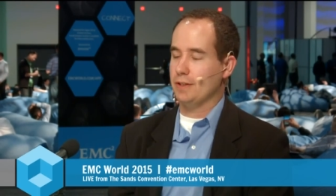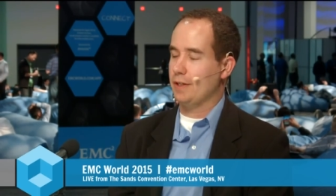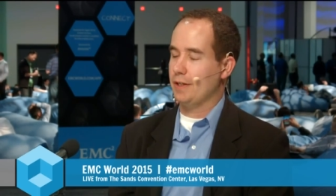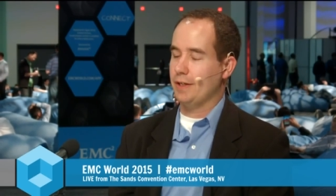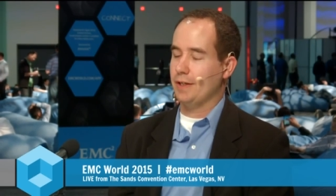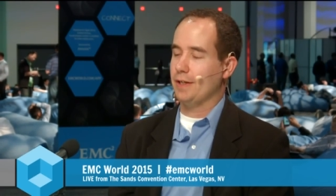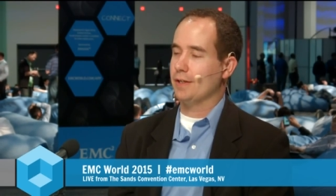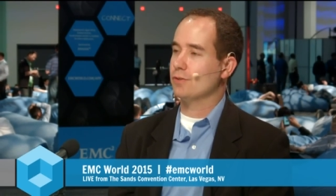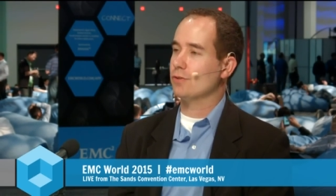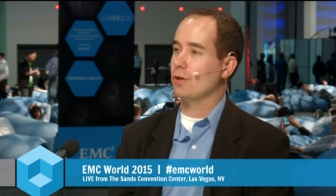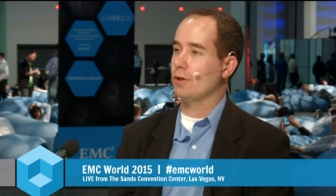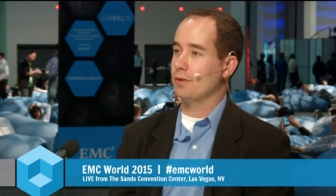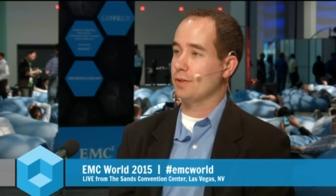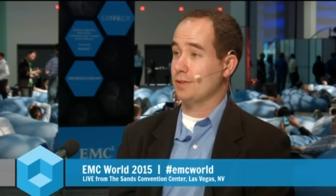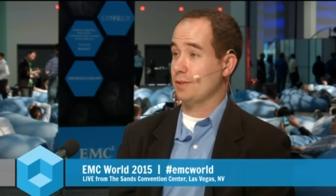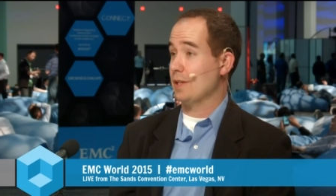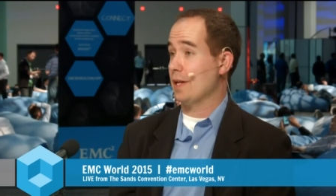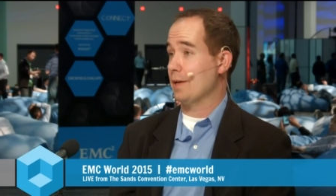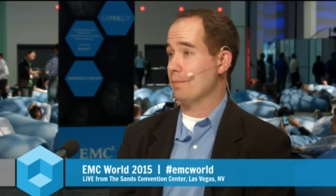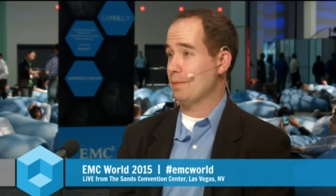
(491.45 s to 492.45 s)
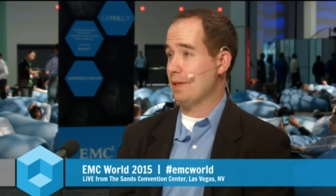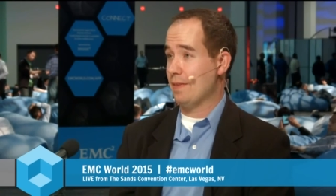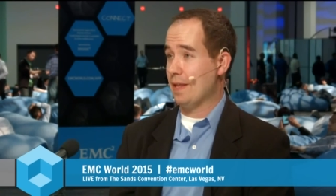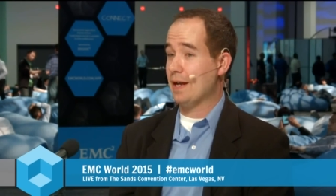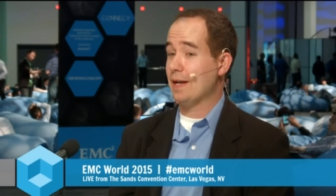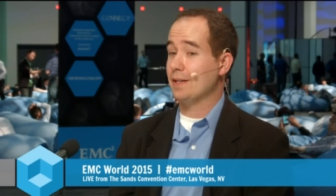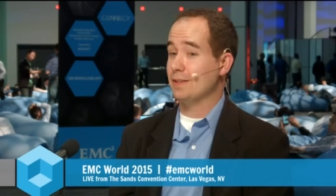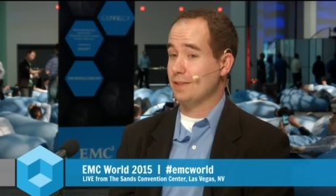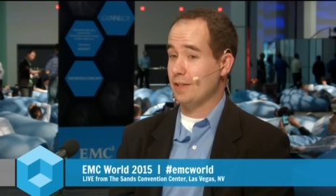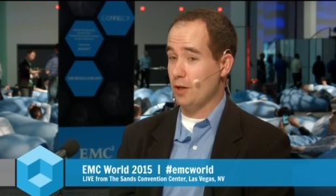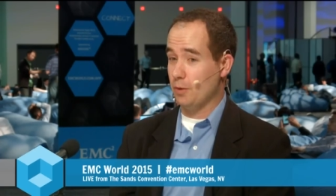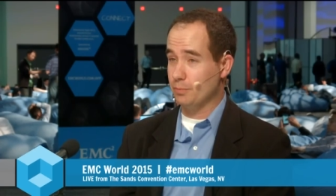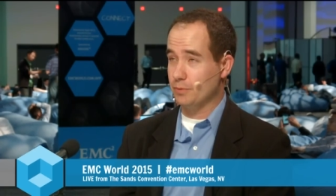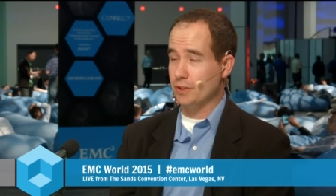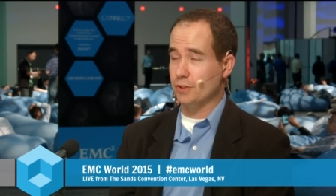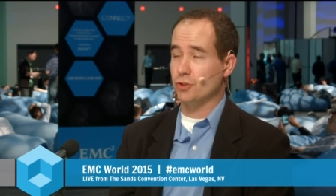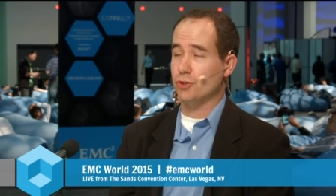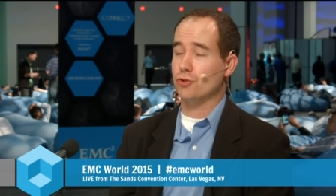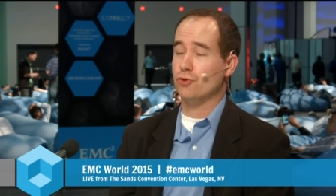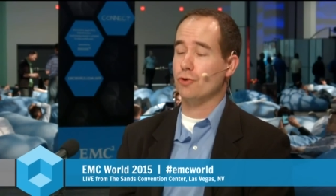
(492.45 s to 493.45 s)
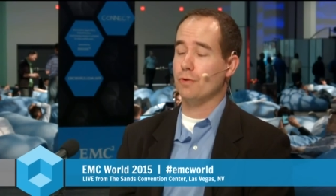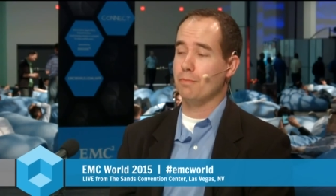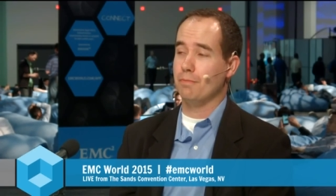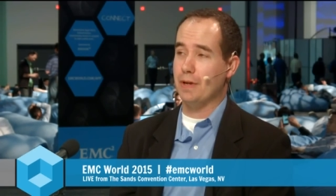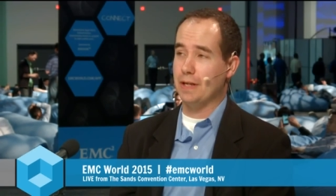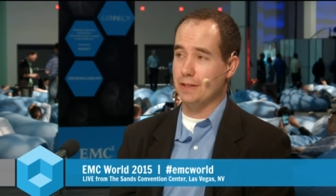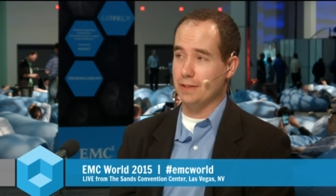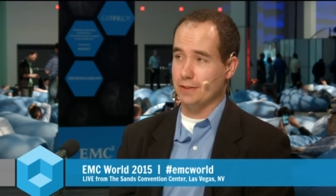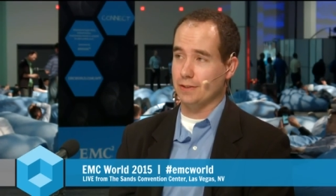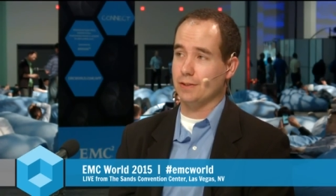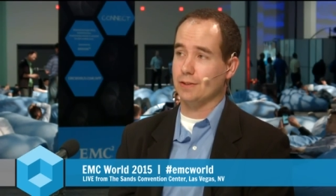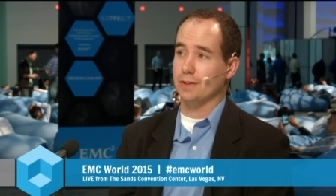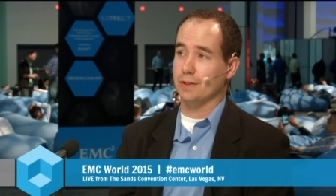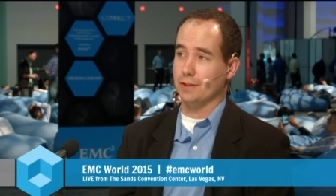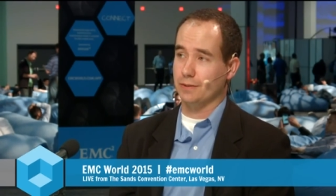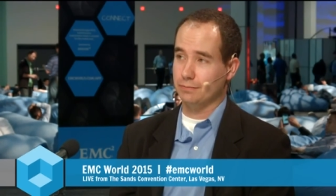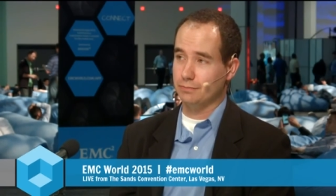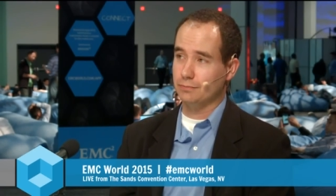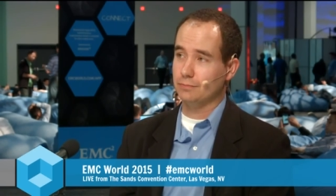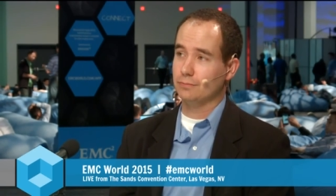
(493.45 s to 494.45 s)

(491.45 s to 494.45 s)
it's all the same. And that has helped us tremendously.